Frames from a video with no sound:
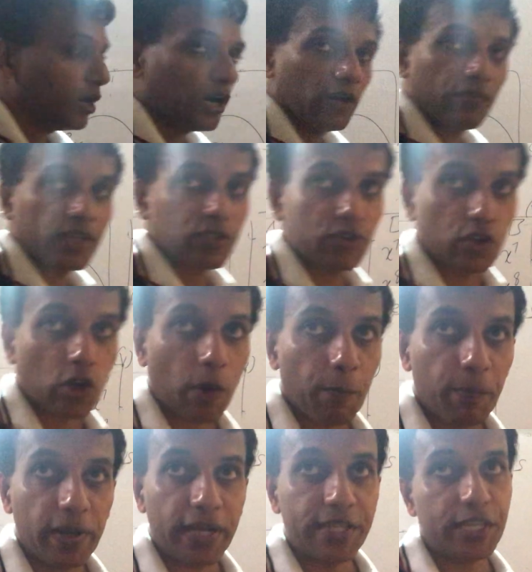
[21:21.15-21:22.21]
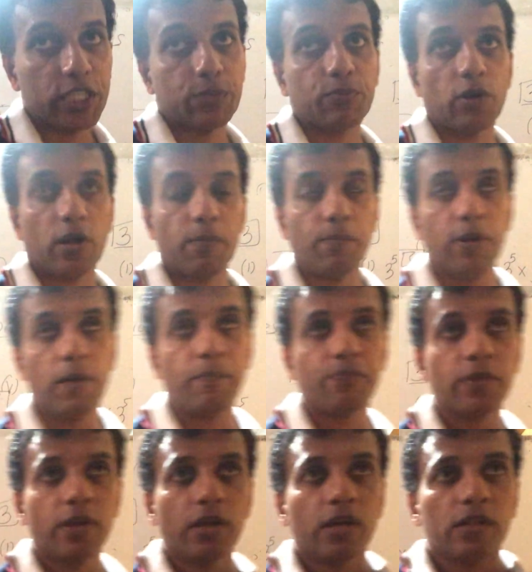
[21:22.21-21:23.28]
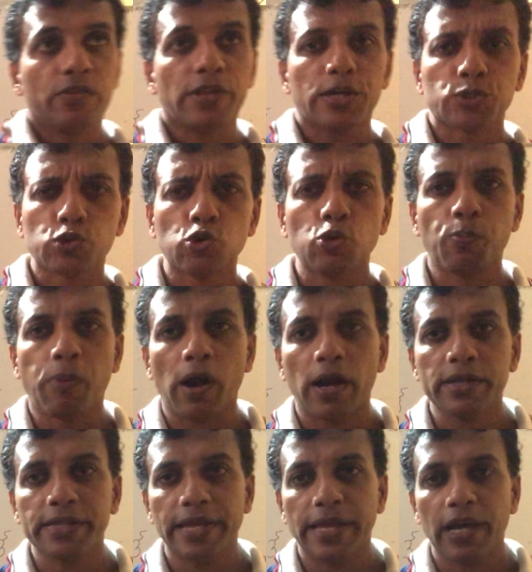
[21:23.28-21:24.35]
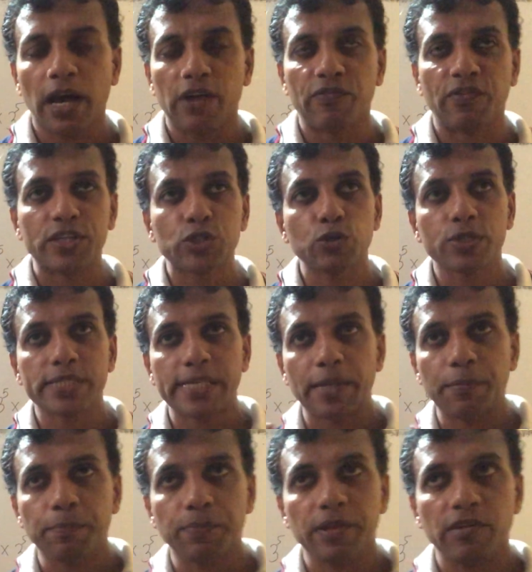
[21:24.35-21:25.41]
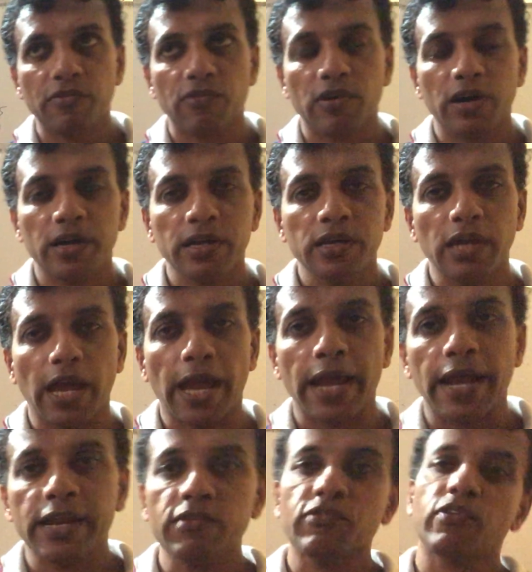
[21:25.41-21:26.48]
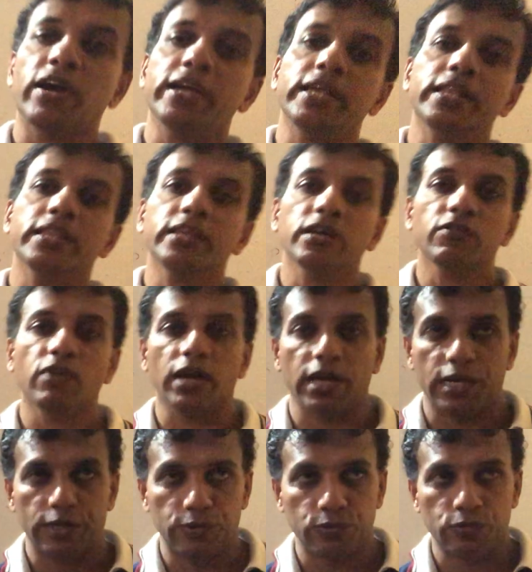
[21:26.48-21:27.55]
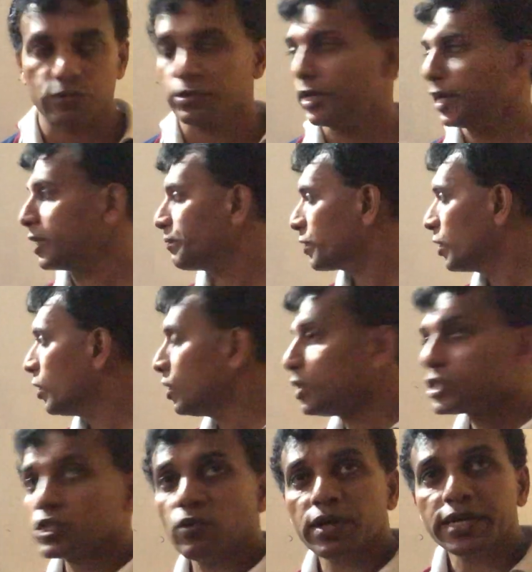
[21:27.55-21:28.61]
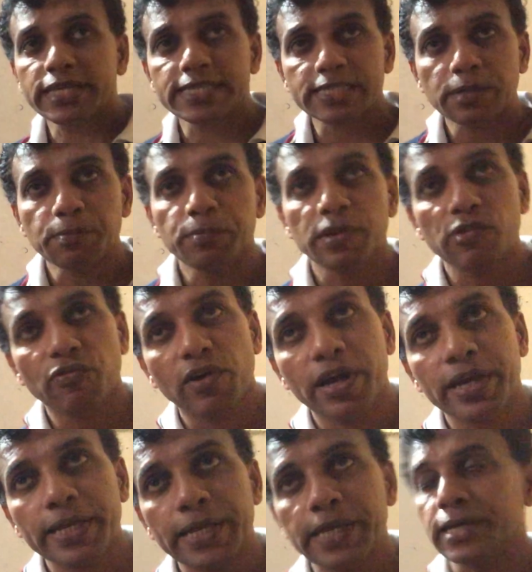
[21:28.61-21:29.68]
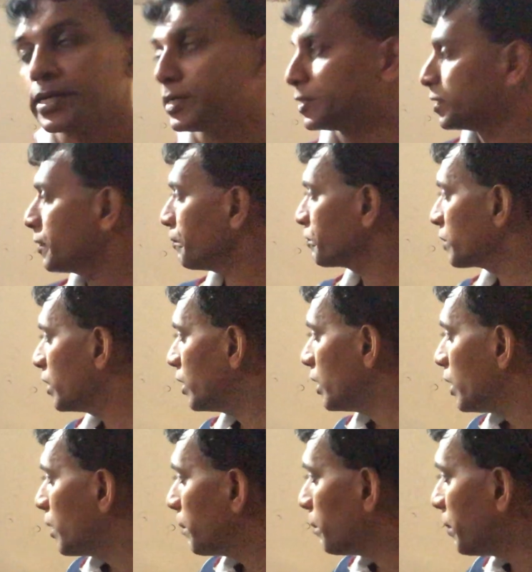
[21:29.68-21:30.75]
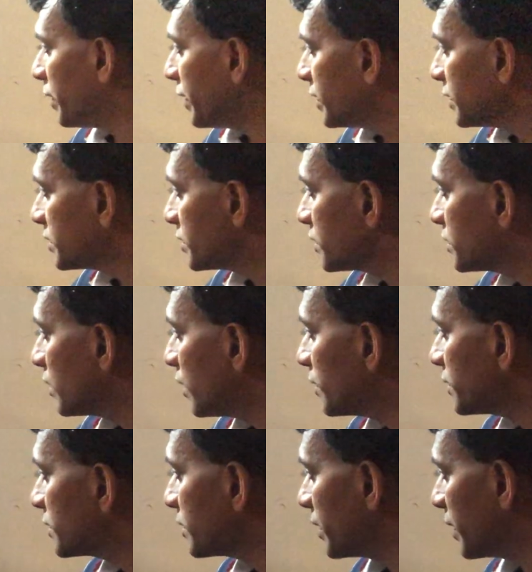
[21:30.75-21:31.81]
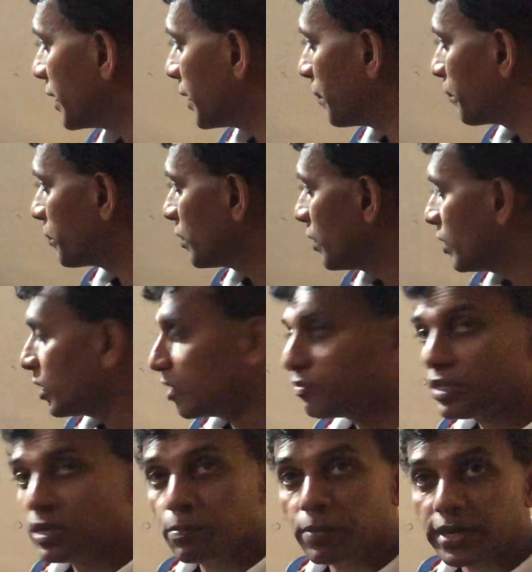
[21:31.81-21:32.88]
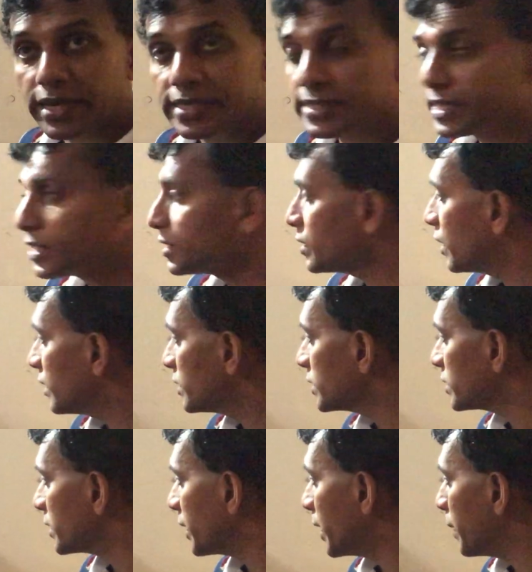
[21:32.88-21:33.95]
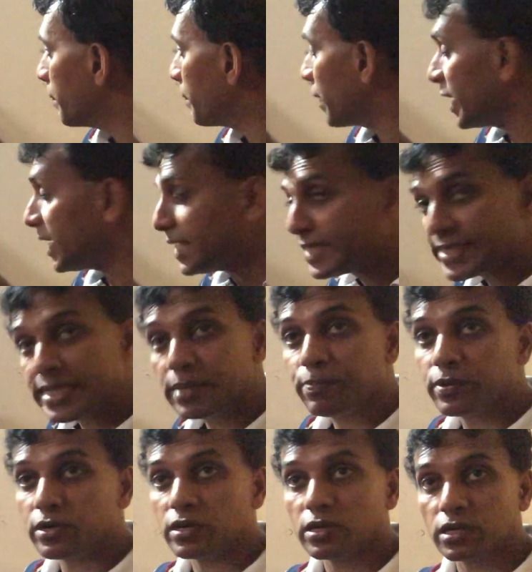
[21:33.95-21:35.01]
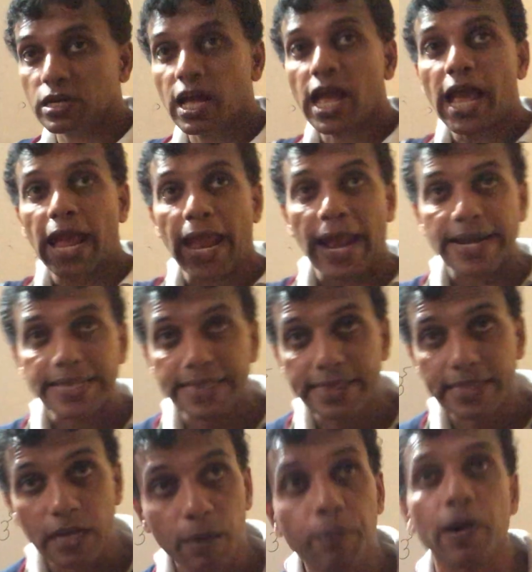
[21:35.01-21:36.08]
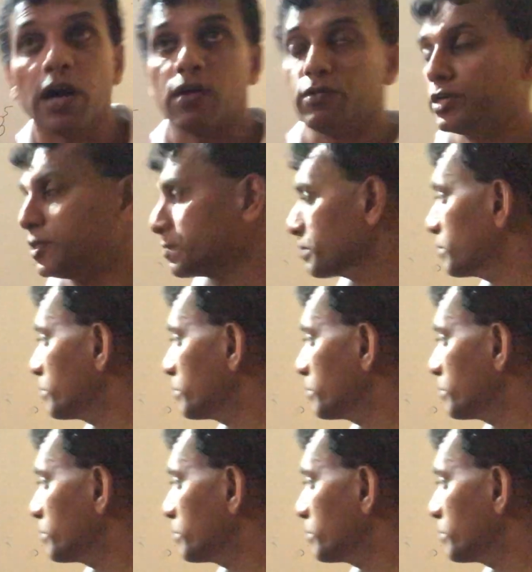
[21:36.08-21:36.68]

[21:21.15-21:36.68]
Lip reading: Now first to complete this problem. The two parts they are, first to simplify and find the value, right? So what is simplifying here? Bases are same. If the bases are same, multiple at the power.